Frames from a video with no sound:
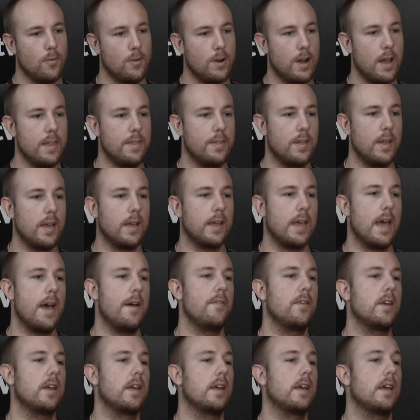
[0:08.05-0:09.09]
What I think
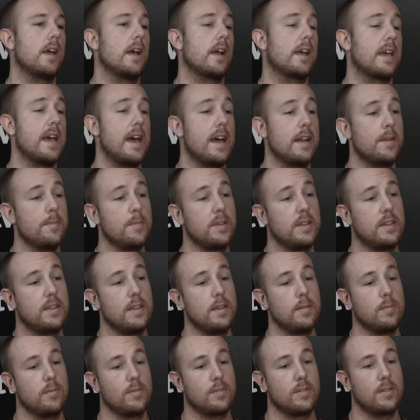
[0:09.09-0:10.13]
having academy
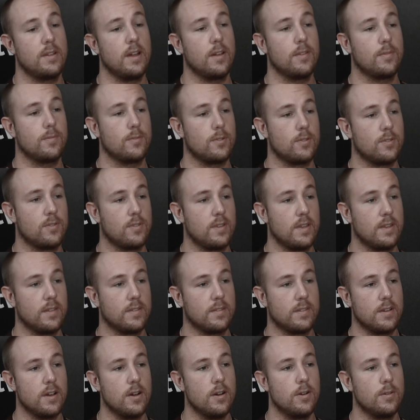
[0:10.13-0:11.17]
teams does for
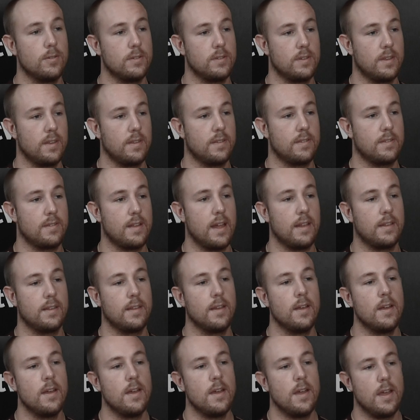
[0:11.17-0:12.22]
CSGO is that
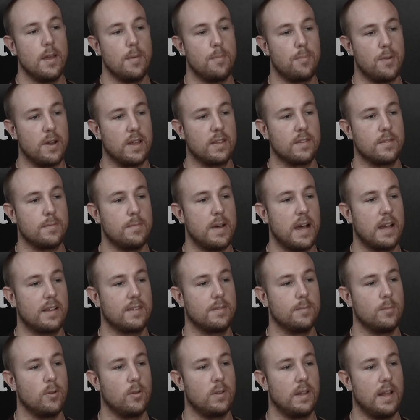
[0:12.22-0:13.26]
it brings the
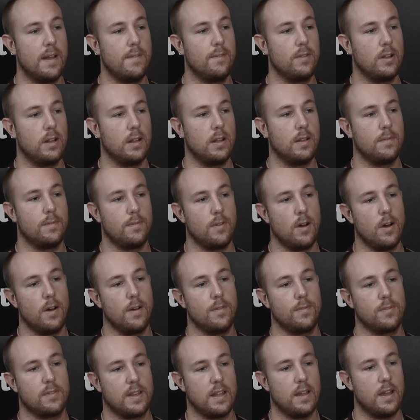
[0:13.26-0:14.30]
maximum level
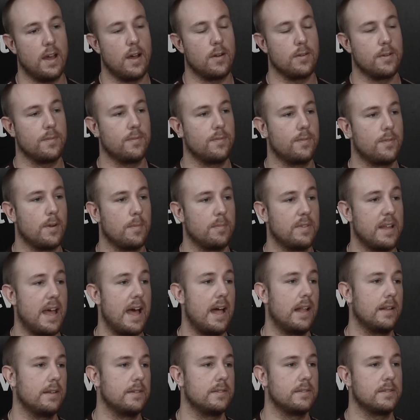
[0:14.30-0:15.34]
from
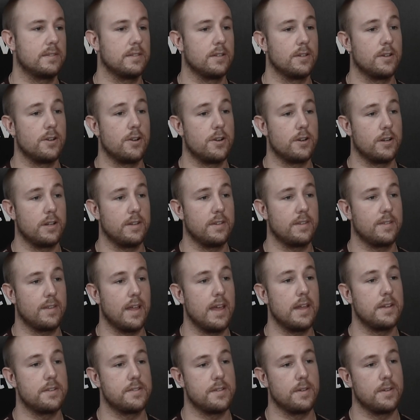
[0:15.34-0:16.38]
talents on an early stage,